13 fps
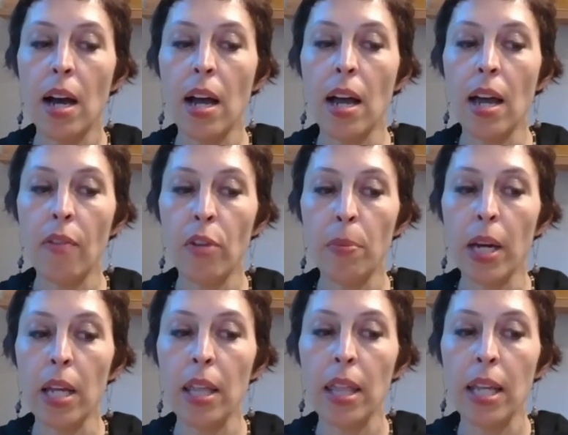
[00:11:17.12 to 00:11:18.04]

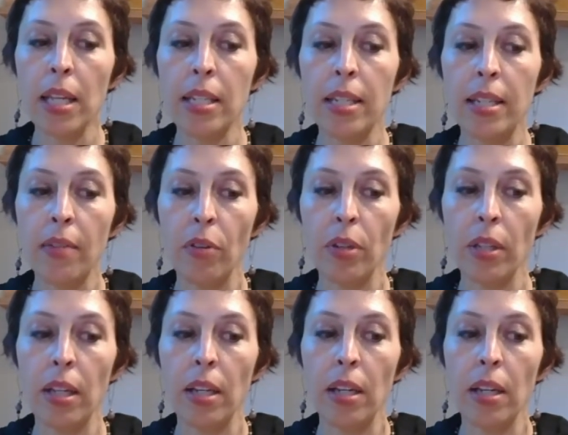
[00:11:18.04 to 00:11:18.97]
Everybody thinks
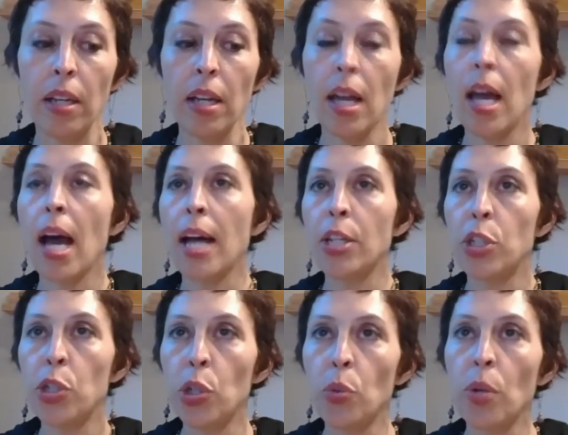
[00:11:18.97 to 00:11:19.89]
differently. I
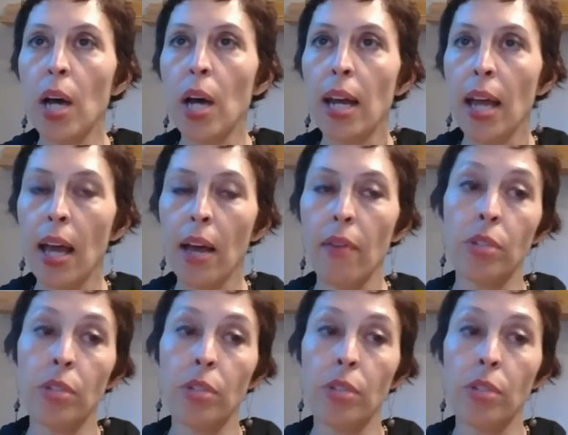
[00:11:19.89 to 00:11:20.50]
do not have